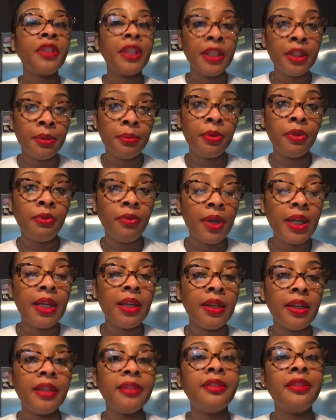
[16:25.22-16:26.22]
Teena
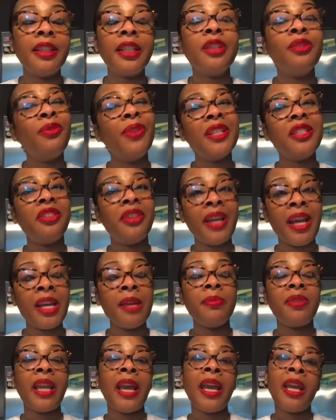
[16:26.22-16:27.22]
Marie is sick of Rick
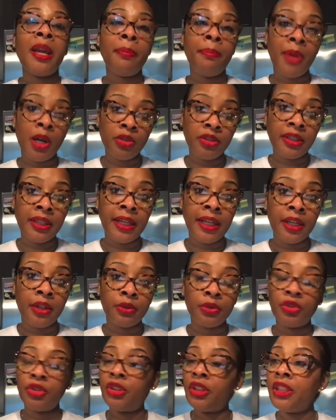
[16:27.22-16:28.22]
James and
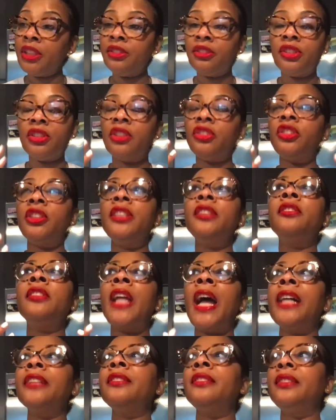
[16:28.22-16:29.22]
Motown. She's
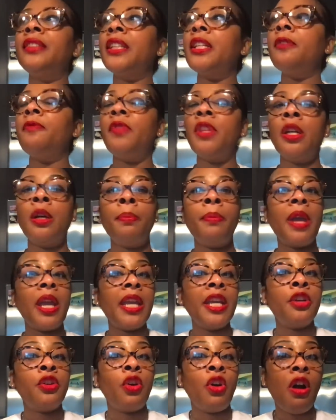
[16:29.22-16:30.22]
not sick of them
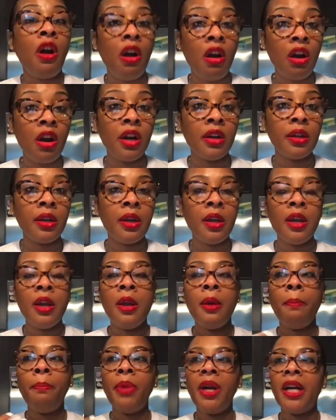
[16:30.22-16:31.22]
in her heart,
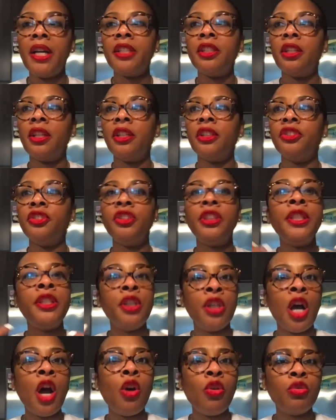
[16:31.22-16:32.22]
but she
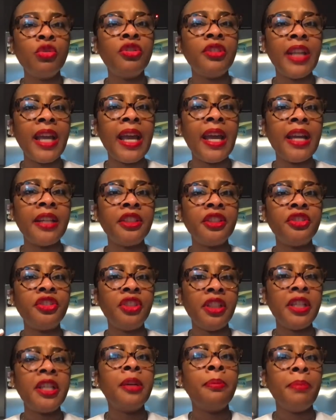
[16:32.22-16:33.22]
knows that
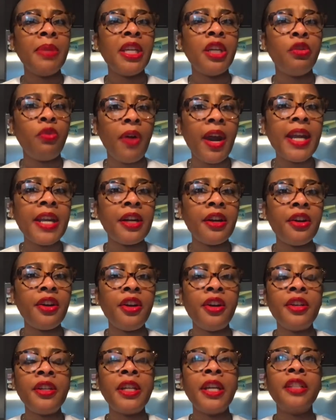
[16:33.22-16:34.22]
she can be
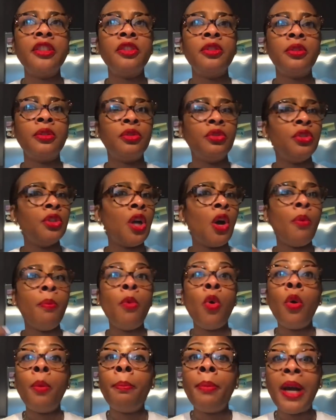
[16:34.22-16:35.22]
greater. There's, you know,
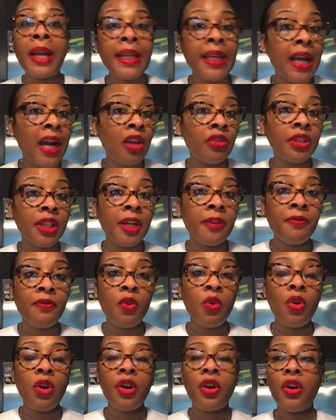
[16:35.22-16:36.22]
more money out there
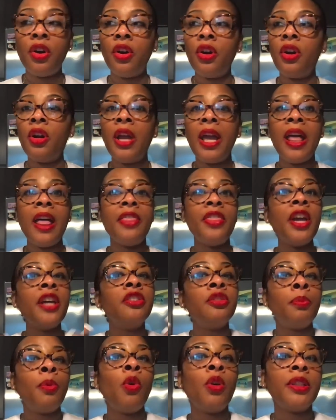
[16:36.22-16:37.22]
for her.
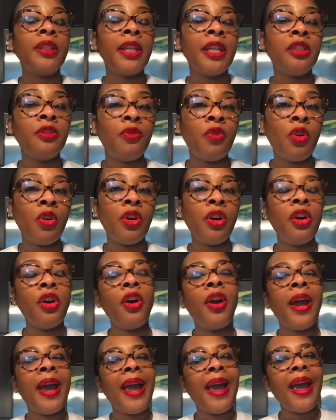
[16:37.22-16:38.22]
There's more things for
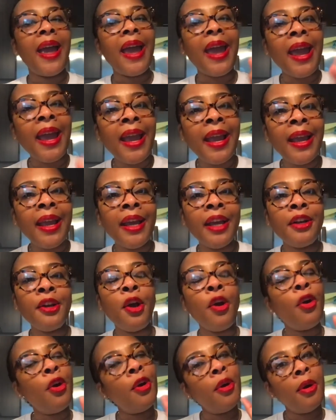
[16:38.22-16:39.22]
her.
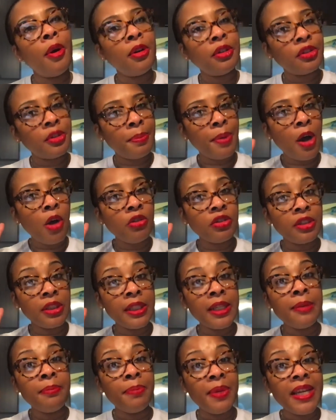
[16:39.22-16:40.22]
And her
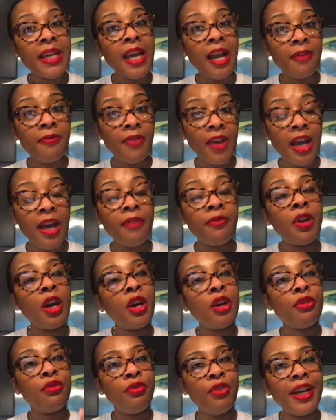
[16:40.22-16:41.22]
supposedly BFF,
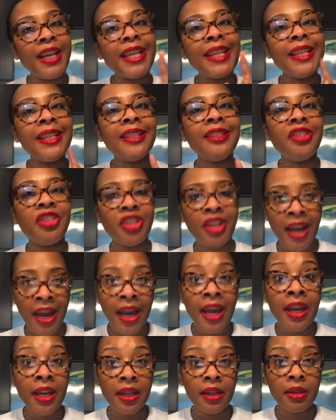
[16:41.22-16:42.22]
Rickety
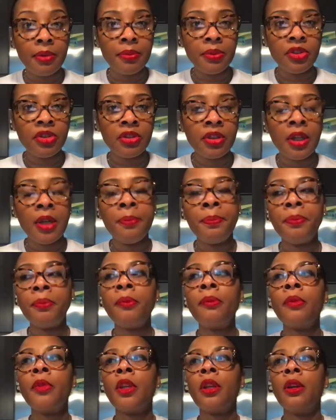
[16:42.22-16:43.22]
James,
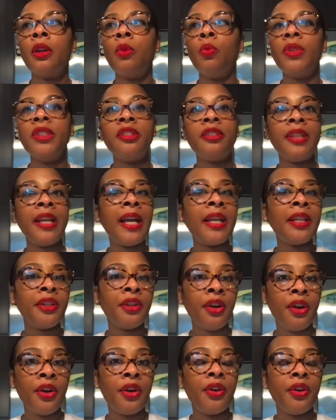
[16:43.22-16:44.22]
was
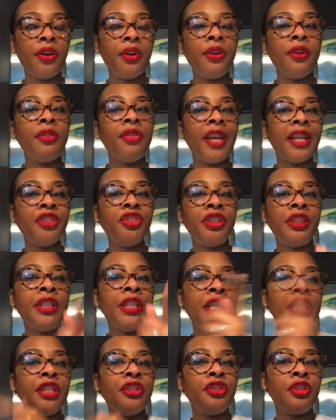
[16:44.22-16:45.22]
telling her that she
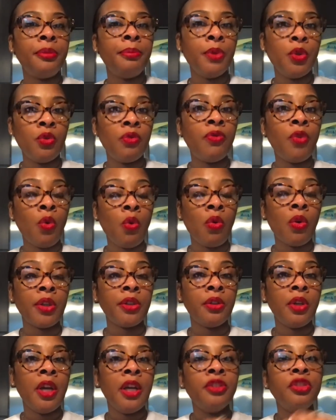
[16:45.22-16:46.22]
needed to move on.